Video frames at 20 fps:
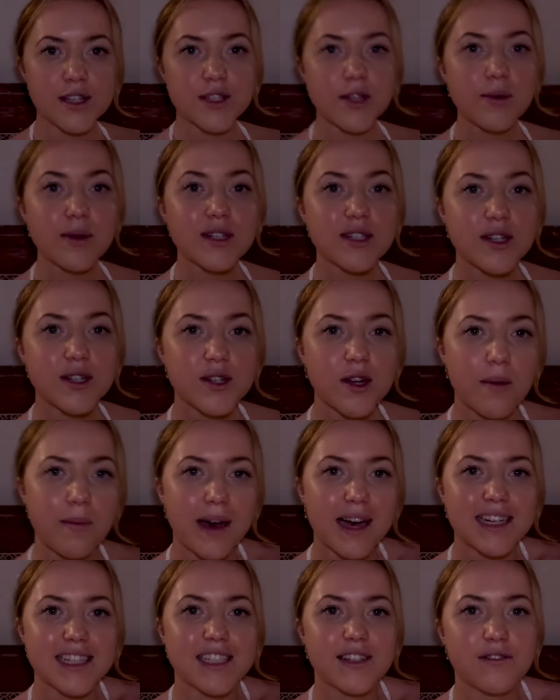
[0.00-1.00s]
So we just got
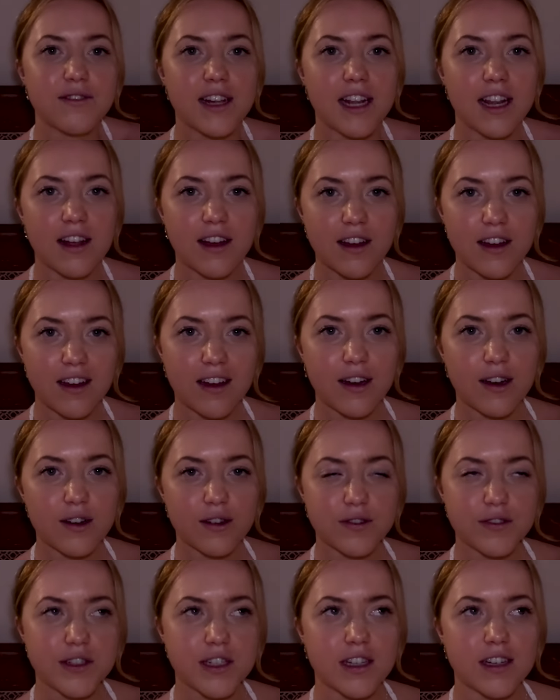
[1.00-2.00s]
back to the villa
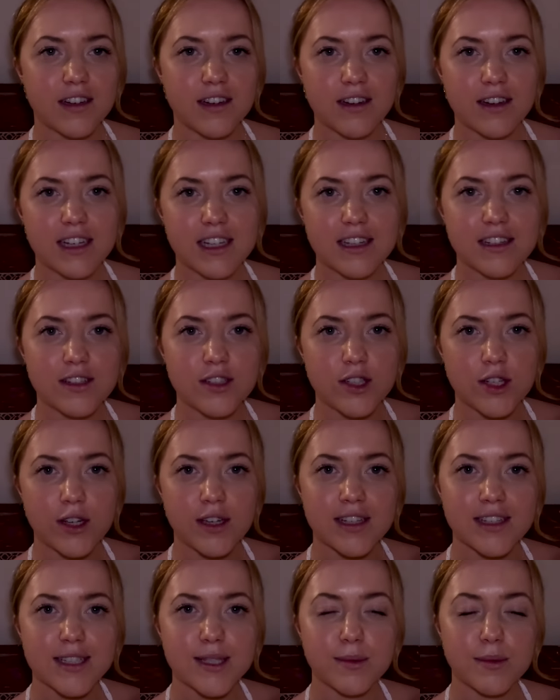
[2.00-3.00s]
after
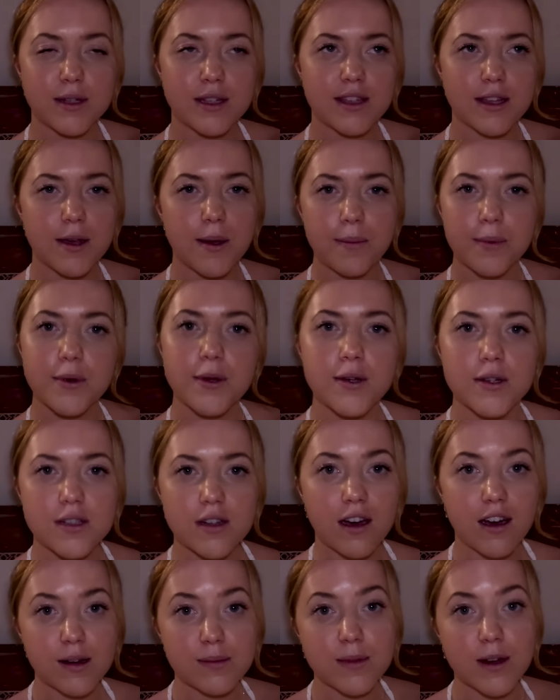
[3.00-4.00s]
doing some of the Ubud
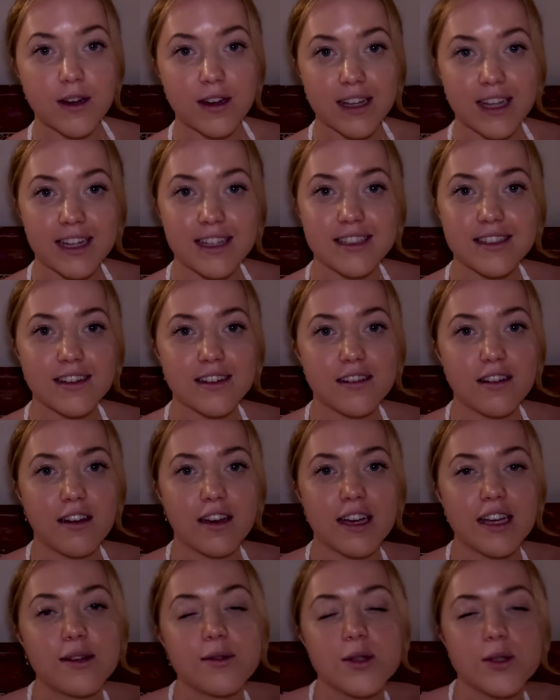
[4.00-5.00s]
art markets at
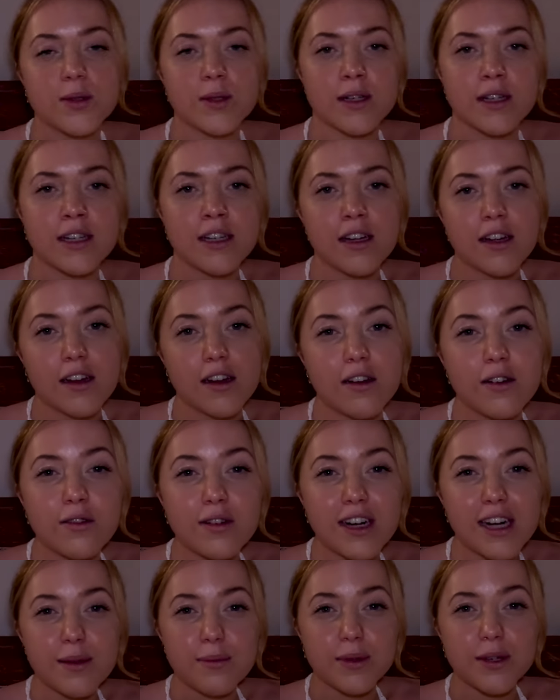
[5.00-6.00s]
night, which were
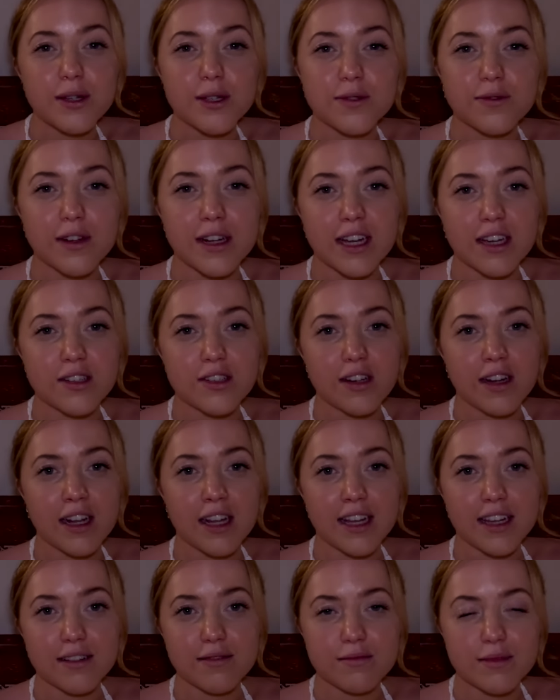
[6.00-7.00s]
really beautiful
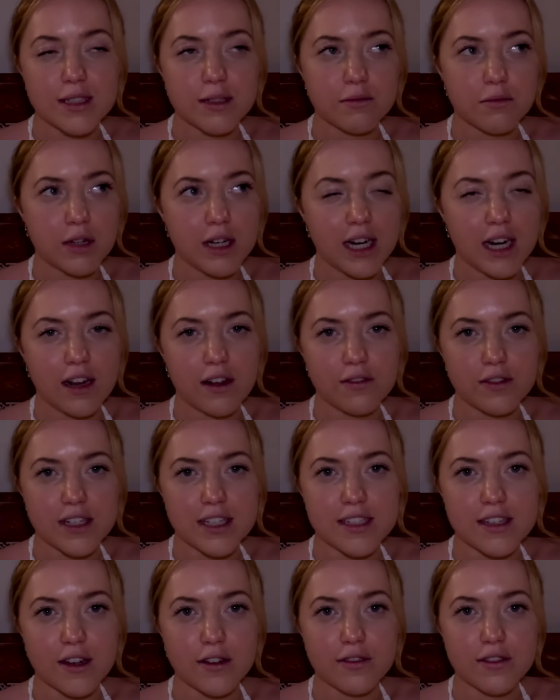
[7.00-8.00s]
actually. Some really lovely
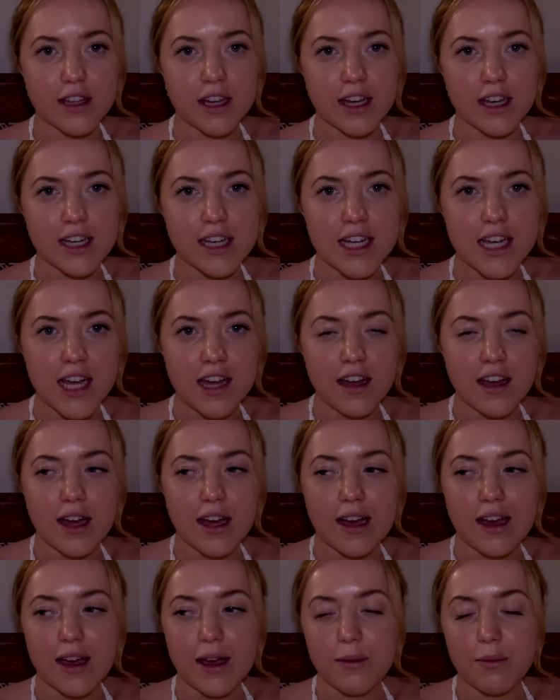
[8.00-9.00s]
stuff there.
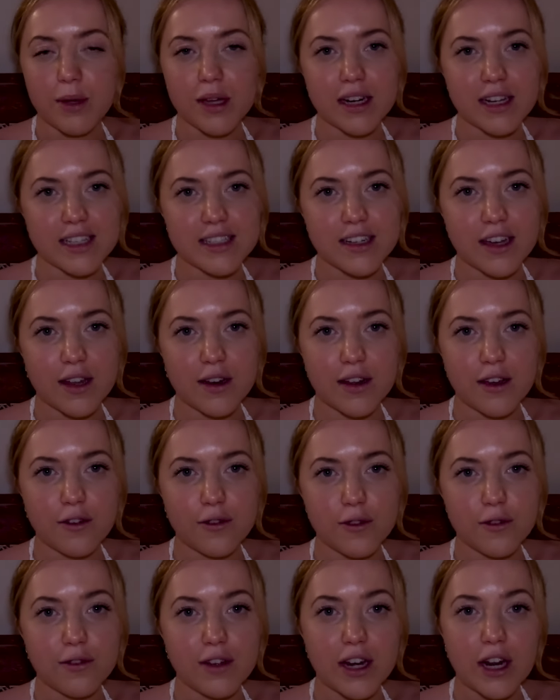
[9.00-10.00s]
Um, we're going to sign
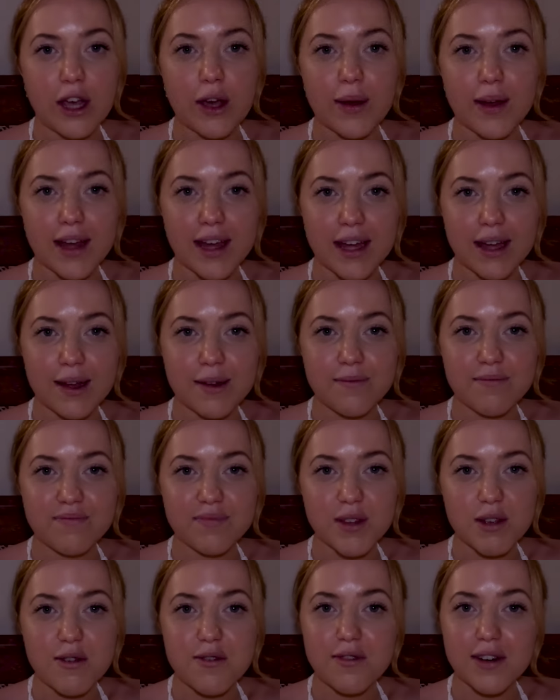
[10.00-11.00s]
off the video here.
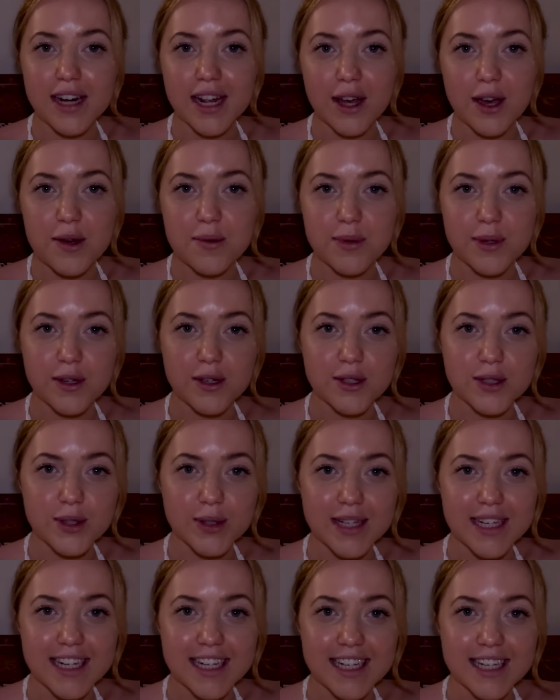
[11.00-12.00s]
We really hope you
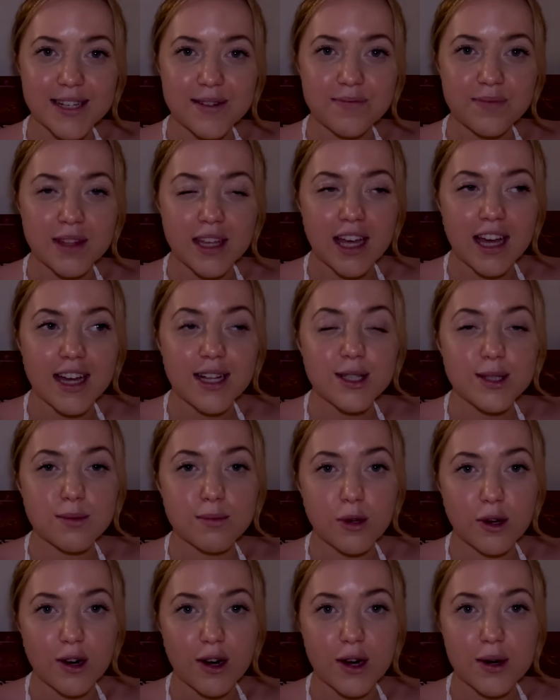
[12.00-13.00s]
enjoyed it.
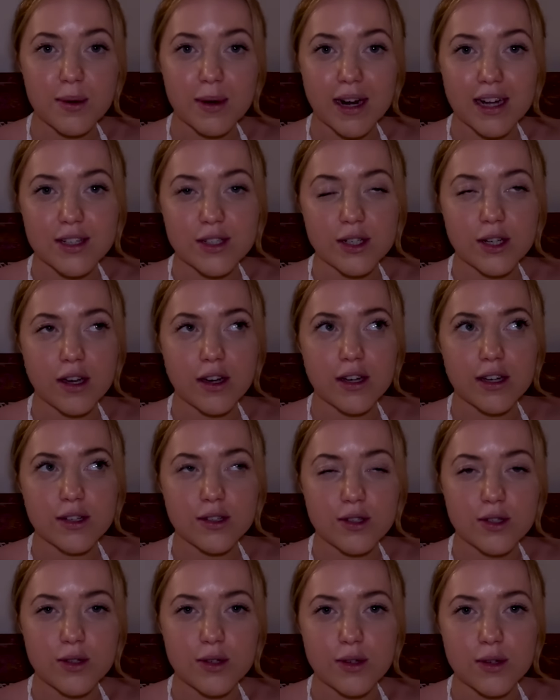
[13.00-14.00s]
Tomorrow we're actually
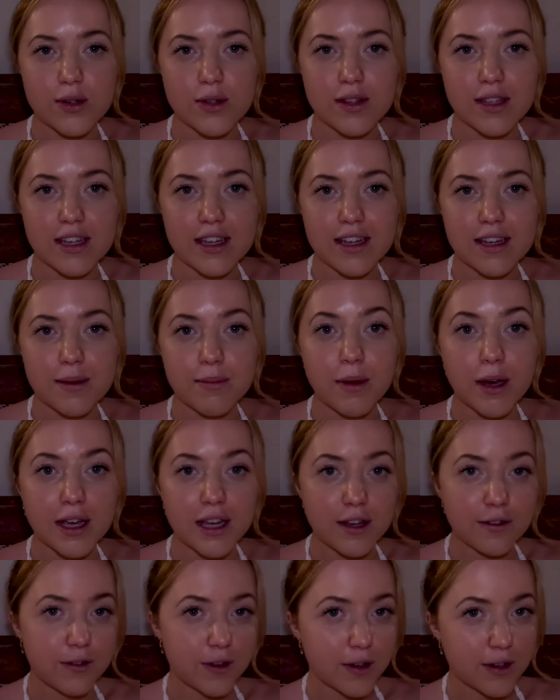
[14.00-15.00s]
going to the
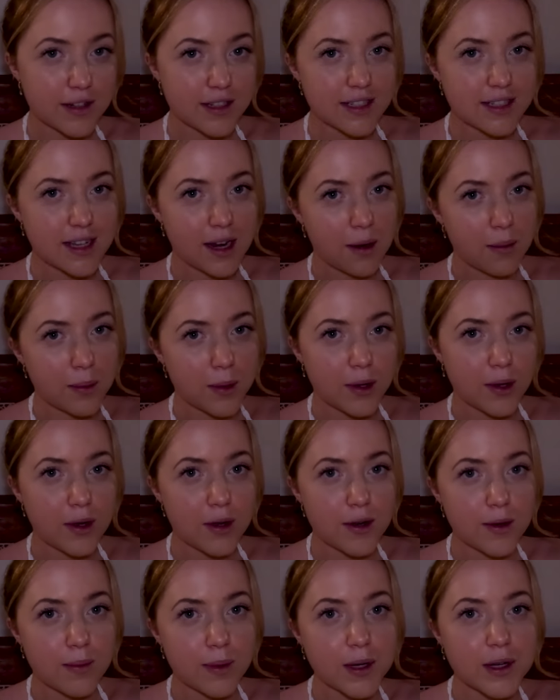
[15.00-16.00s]
monkey forest in
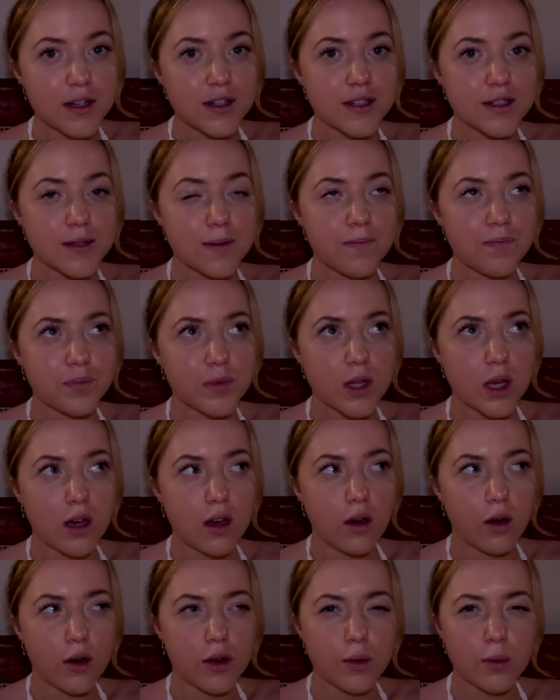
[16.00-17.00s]
Ubud because
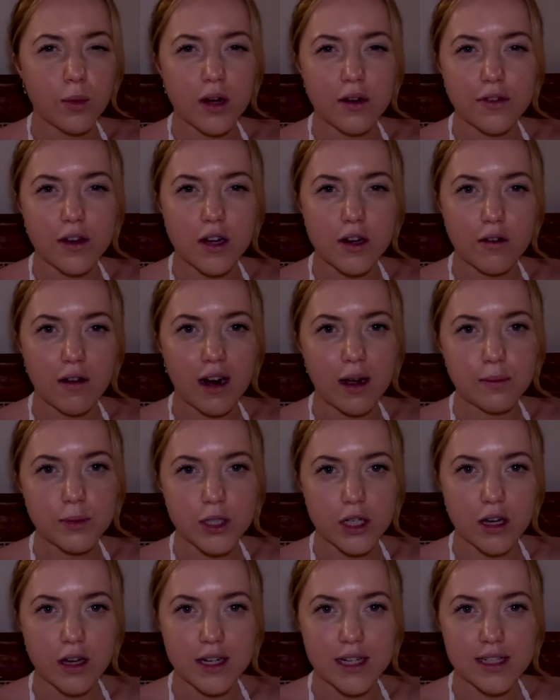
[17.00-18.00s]
on one of our grab
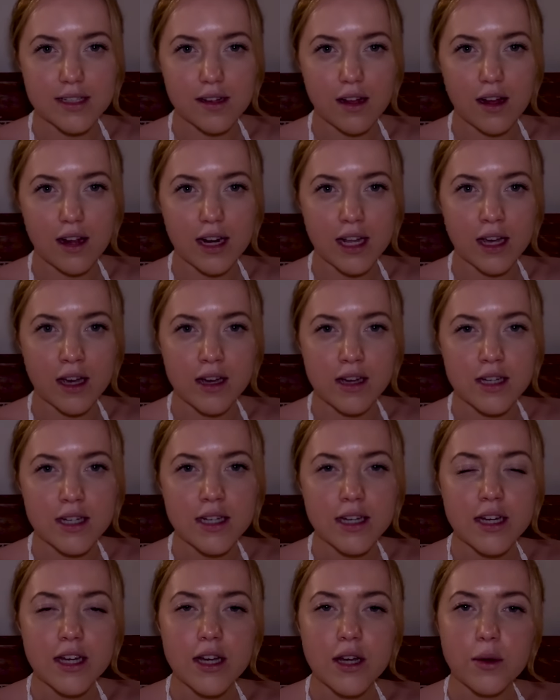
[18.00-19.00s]
journeys earlier,
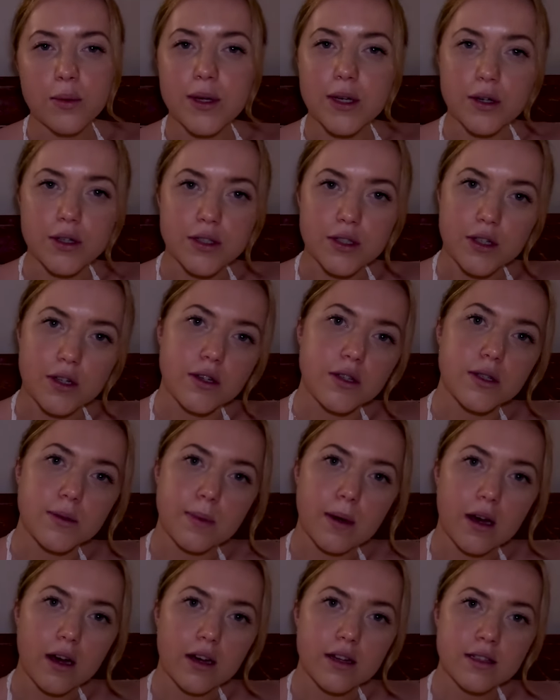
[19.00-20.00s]
we got scooter
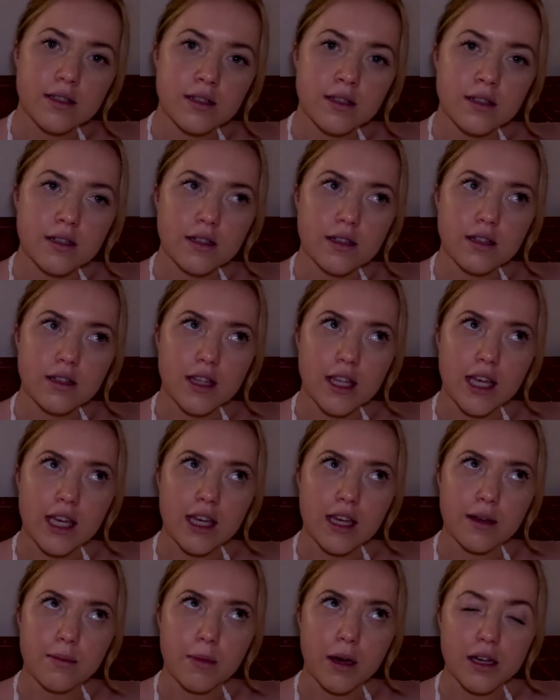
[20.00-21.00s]
past
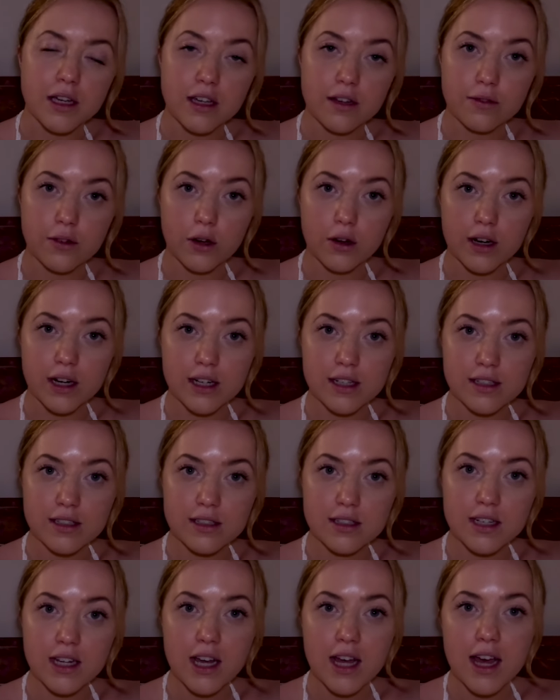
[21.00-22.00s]
the monkey
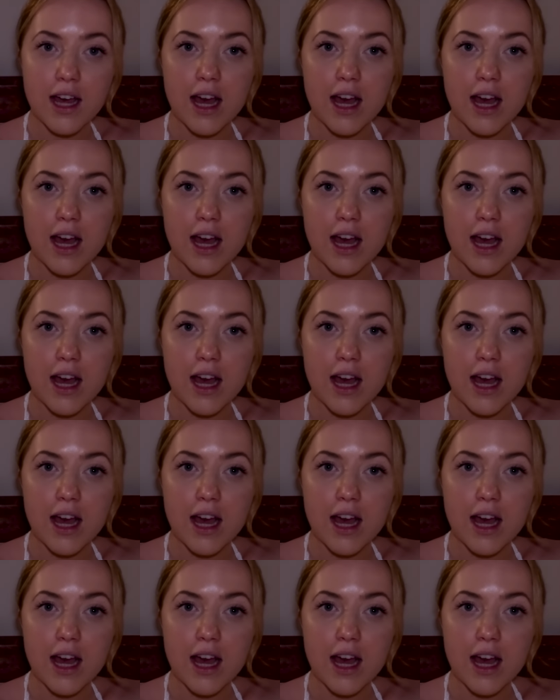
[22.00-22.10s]
forest